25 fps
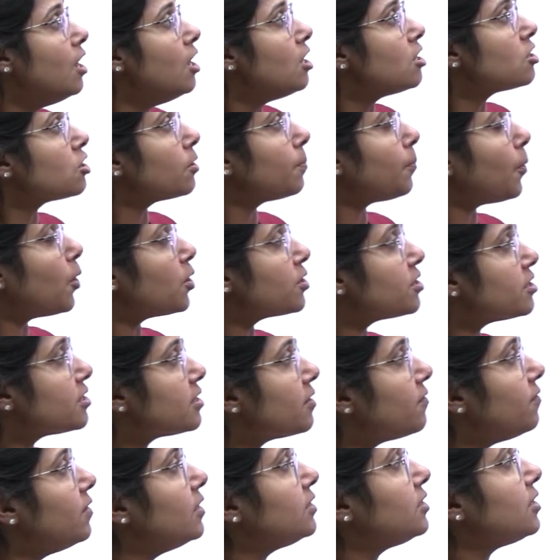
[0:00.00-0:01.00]
So
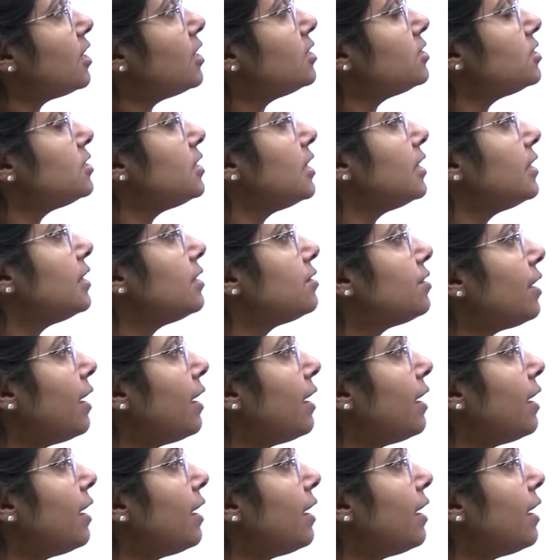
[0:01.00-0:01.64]
positively charged DNA is